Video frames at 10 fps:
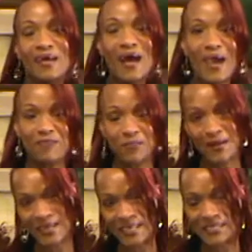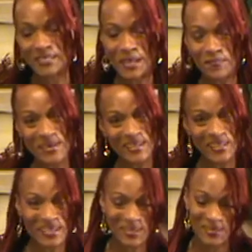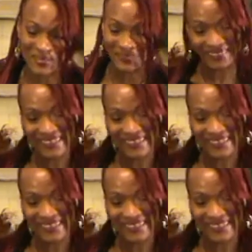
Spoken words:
Hi everybody, it's Gabrielle here.